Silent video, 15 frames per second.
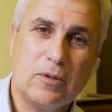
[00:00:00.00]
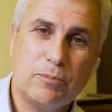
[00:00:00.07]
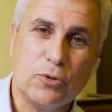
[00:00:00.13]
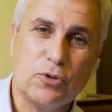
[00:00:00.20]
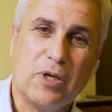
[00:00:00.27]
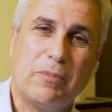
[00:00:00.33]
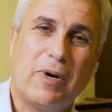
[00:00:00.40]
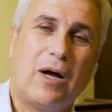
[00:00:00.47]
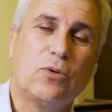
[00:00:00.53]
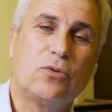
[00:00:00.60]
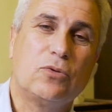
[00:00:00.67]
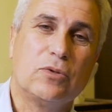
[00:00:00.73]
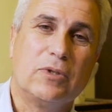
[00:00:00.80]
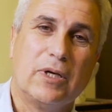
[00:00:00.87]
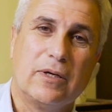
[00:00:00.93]
put them out
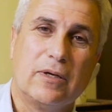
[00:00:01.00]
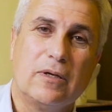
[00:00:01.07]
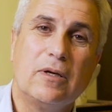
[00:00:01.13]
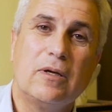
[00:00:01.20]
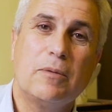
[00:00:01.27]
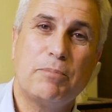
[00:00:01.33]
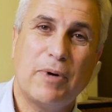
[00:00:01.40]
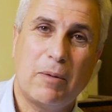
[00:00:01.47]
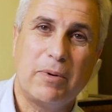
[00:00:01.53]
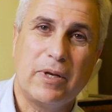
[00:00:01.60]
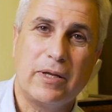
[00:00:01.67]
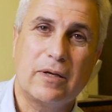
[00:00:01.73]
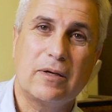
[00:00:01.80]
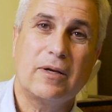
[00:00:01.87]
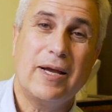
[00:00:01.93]
to the
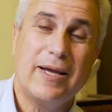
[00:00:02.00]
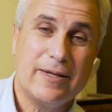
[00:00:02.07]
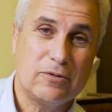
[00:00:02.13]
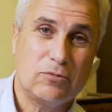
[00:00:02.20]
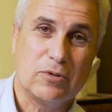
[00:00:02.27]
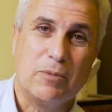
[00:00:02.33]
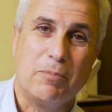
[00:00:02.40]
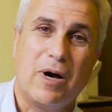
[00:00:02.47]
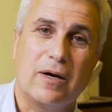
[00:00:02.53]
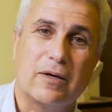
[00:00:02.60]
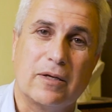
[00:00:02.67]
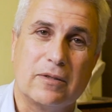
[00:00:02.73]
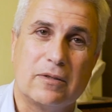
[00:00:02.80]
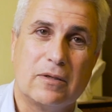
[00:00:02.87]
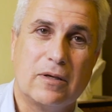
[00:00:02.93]
public and to the
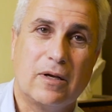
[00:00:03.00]
market.